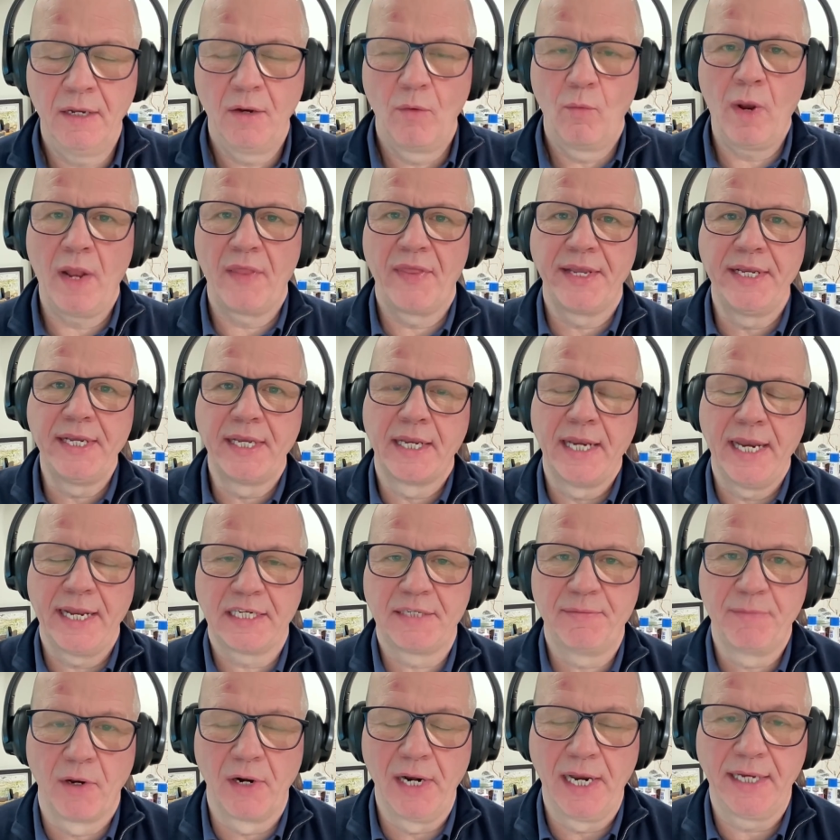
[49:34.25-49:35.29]
Well, they can connect
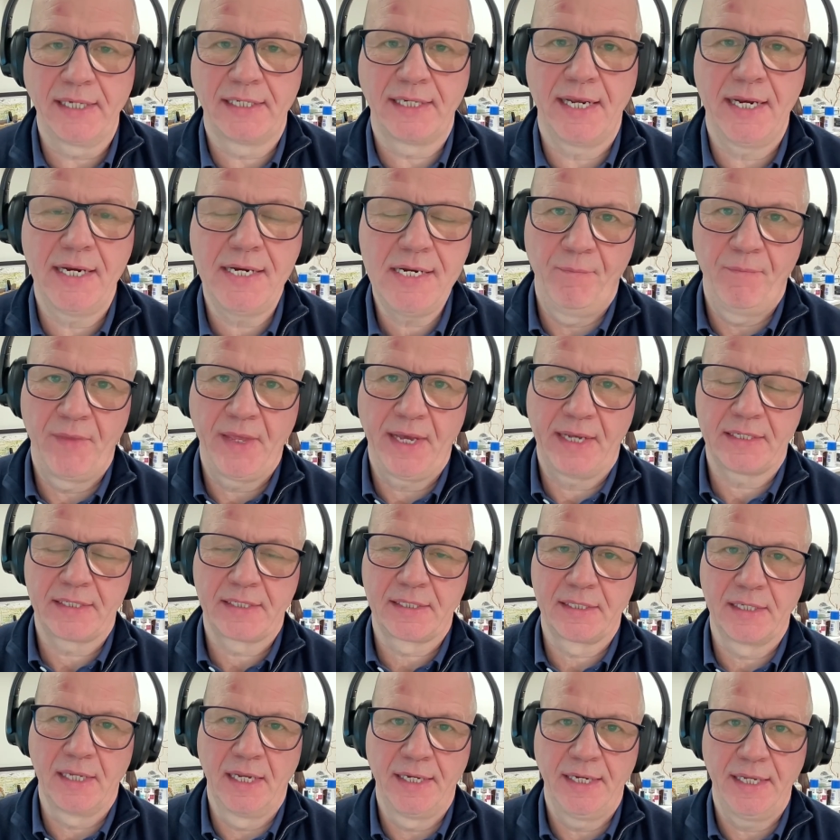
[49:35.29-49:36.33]
to me on LinkedIn.
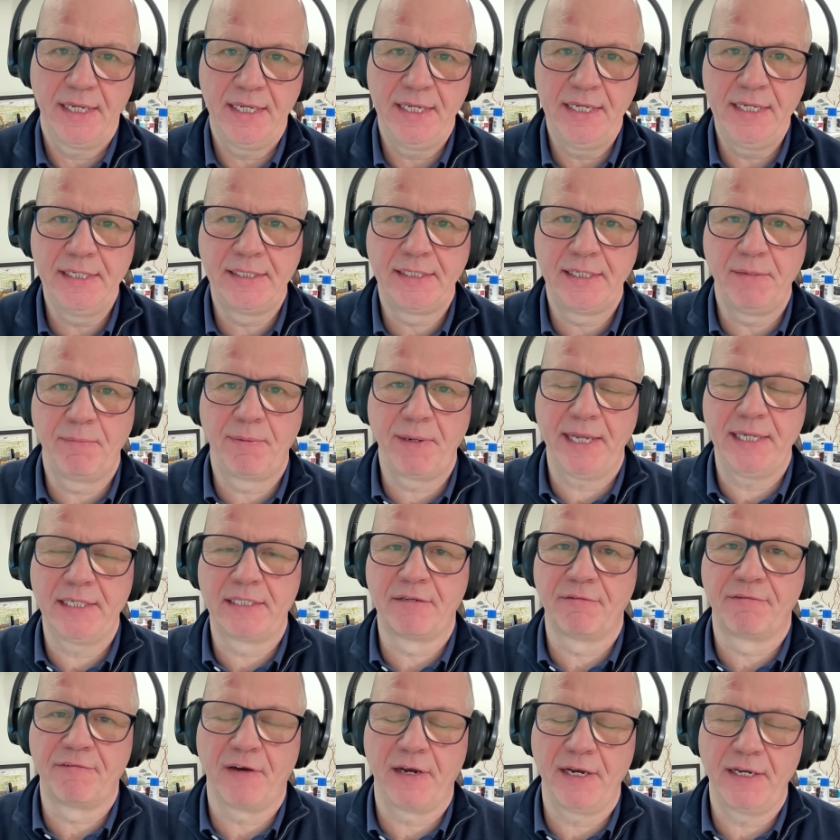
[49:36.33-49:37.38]
That's an easy place to
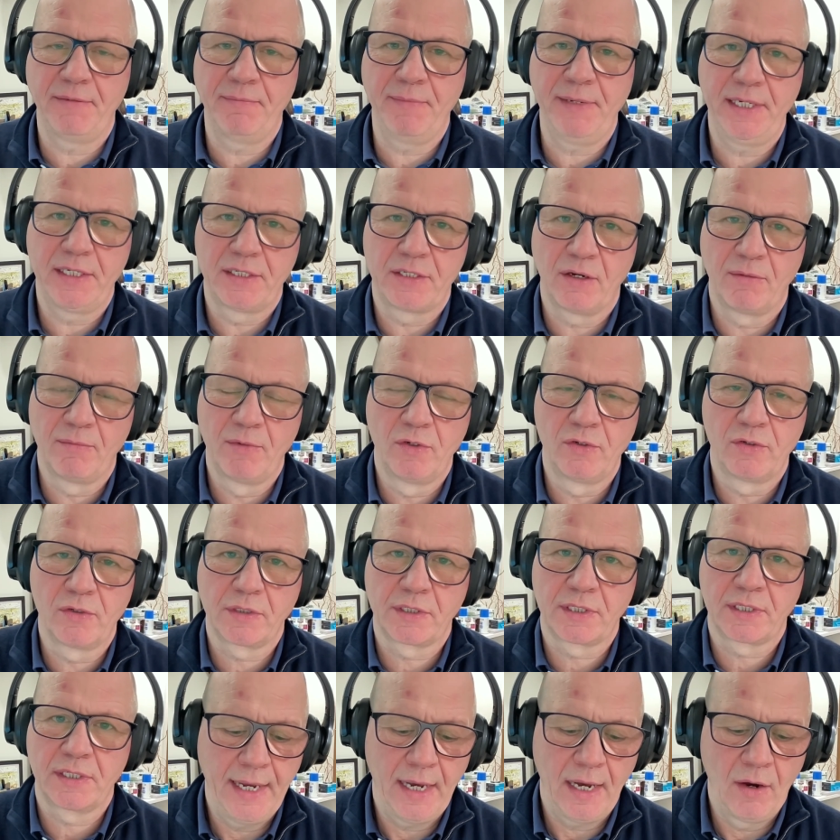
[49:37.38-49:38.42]
find me, Dom Hawes,